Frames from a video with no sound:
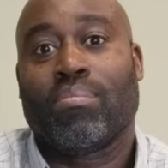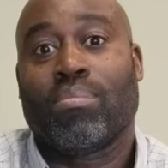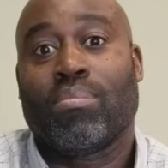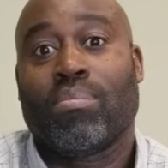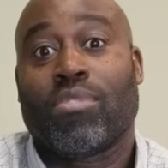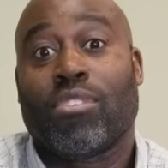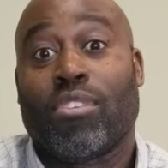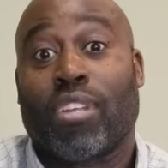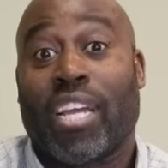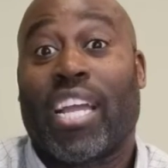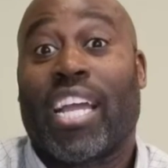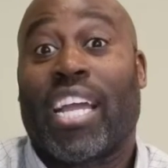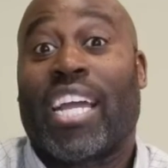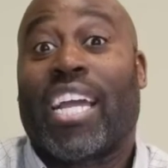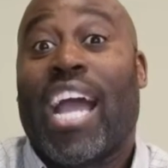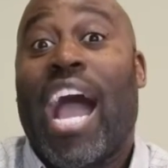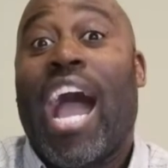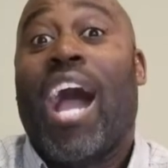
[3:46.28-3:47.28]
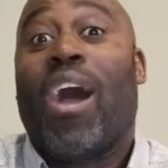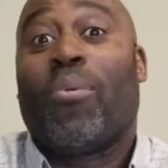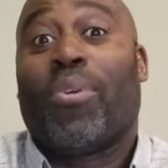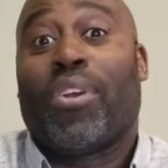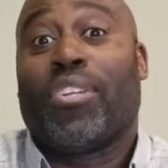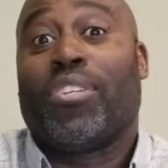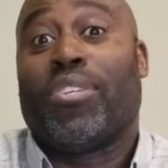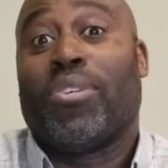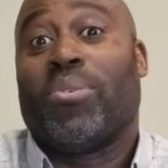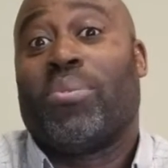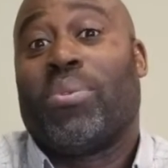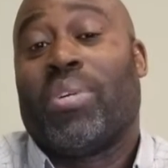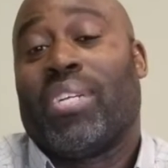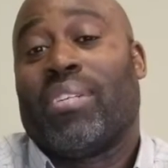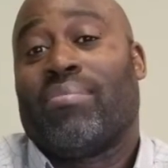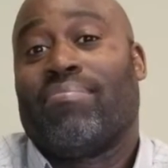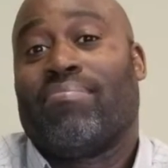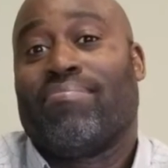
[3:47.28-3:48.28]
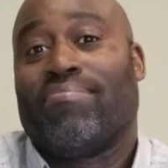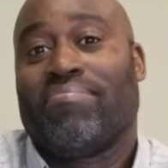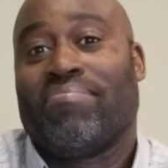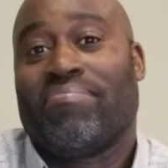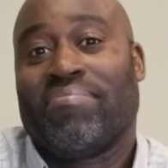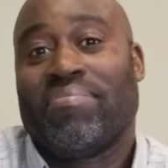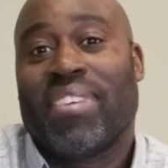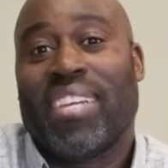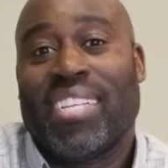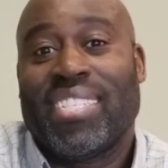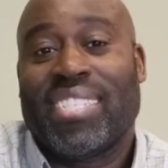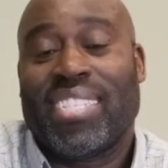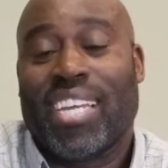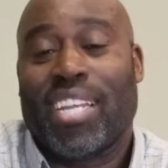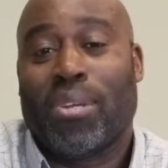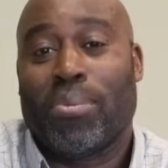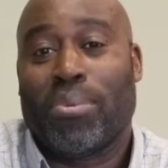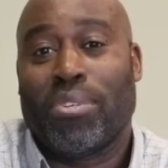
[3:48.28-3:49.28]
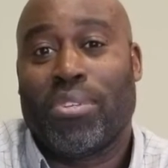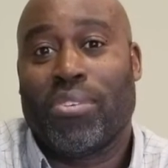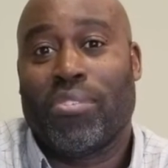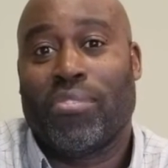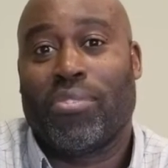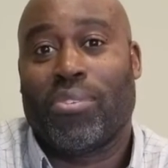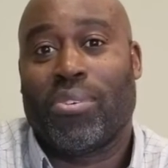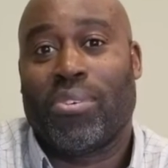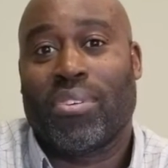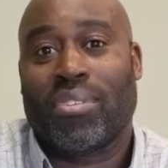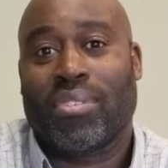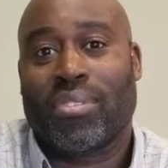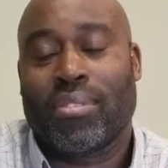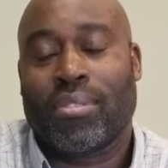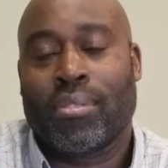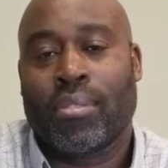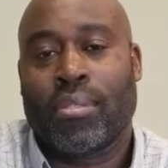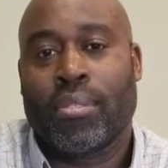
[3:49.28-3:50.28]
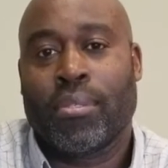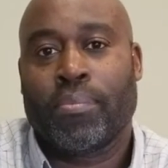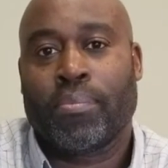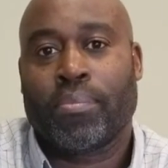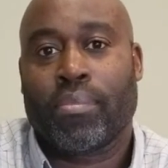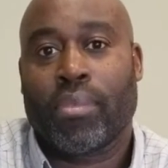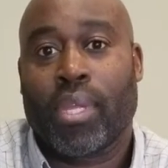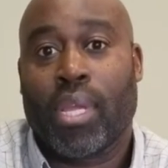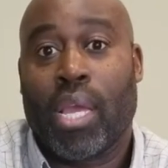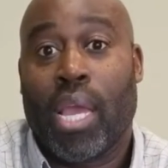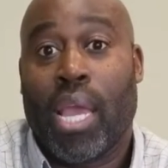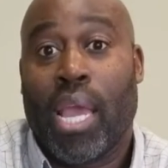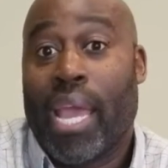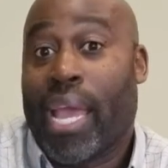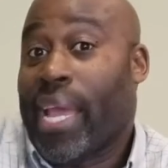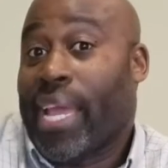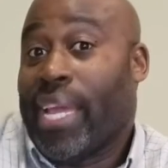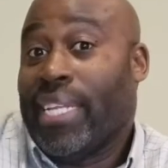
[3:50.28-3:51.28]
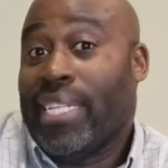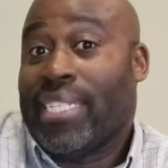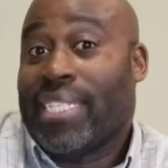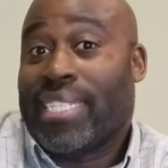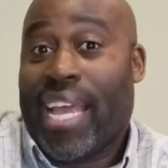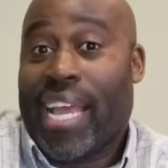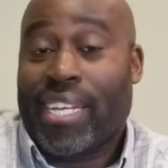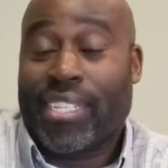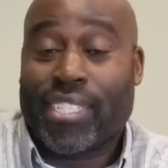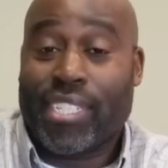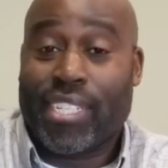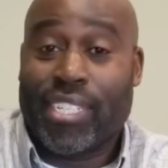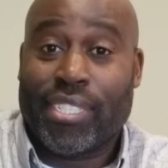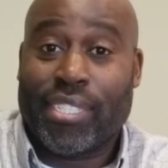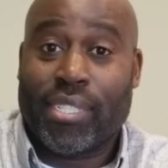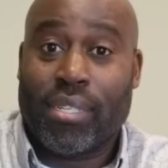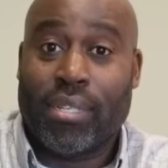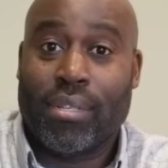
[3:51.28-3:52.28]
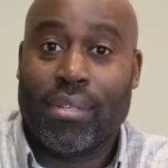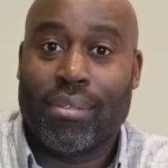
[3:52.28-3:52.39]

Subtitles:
So that God will do what he said he would do for us. He just asked us to